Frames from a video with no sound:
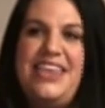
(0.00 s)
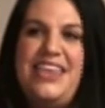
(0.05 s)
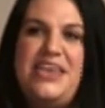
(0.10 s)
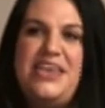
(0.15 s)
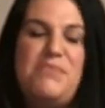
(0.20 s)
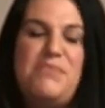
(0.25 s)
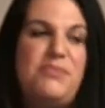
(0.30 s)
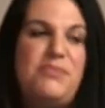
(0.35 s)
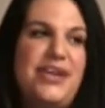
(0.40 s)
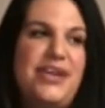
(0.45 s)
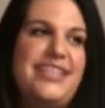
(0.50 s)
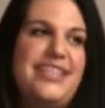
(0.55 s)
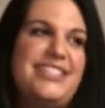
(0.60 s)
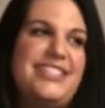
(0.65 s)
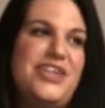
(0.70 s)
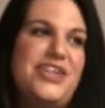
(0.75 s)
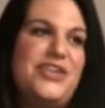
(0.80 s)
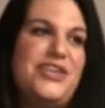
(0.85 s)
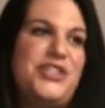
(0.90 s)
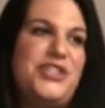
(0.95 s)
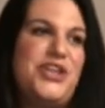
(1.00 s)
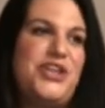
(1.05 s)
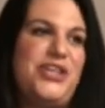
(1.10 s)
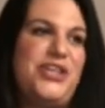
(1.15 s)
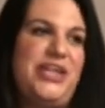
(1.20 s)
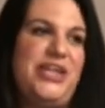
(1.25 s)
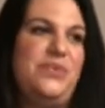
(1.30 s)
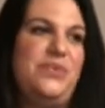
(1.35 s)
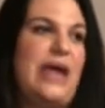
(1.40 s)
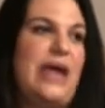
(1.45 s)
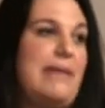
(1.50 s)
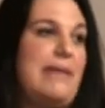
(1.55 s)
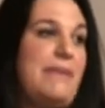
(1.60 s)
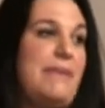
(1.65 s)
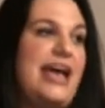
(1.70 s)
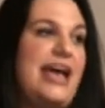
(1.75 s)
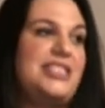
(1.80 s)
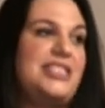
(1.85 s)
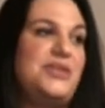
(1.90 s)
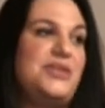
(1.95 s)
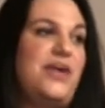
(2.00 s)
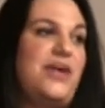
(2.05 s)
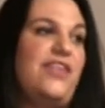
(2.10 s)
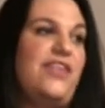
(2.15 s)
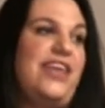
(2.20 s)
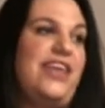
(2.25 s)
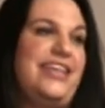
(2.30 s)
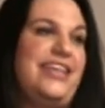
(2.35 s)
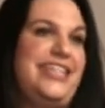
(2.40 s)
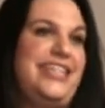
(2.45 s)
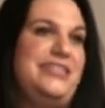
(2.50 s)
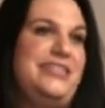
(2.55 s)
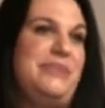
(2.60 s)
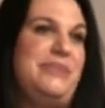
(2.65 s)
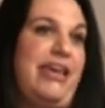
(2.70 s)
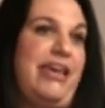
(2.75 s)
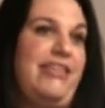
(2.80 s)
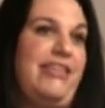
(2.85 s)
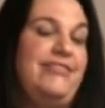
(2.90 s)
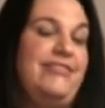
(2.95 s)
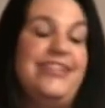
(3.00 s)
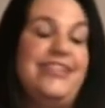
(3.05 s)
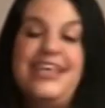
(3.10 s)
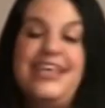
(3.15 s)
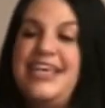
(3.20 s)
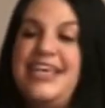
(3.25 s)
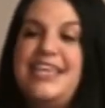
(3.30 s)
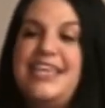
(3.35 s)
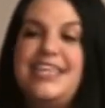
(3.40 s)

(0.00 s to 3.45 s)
that brings their attorney right back to where they need to be.